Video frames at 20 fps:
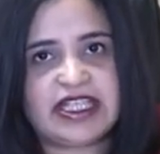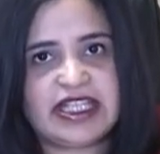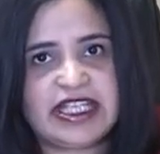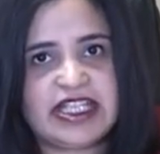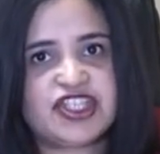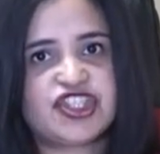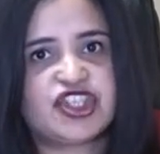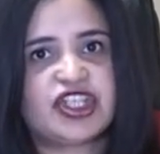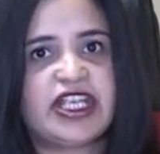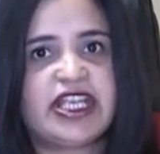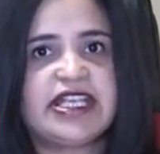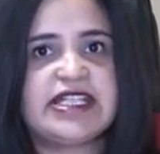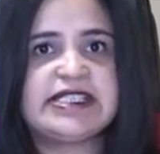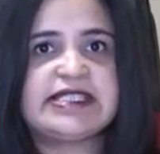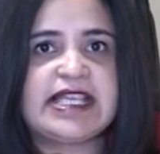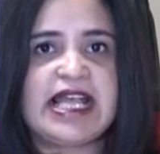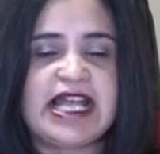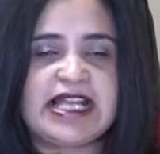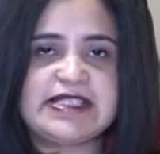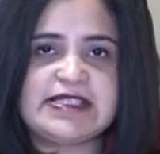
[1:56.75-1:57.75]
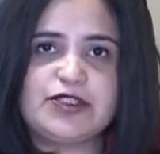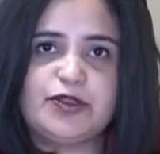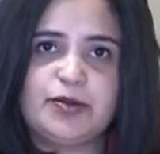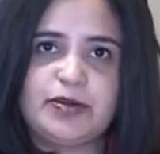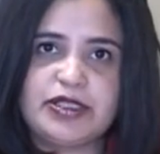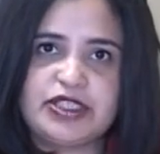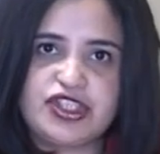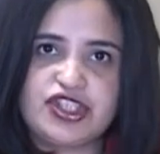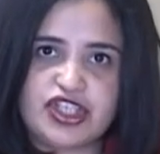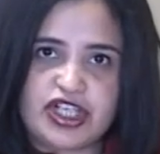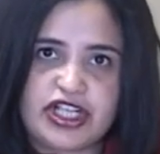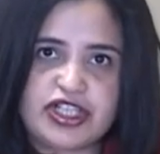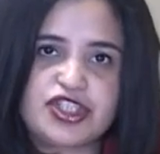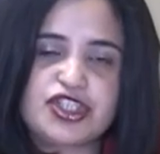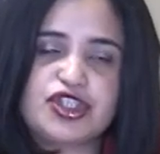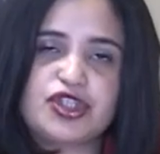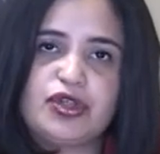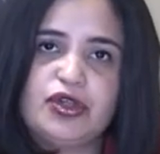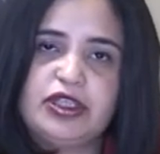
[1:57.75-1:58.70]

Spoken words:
each case has to be judged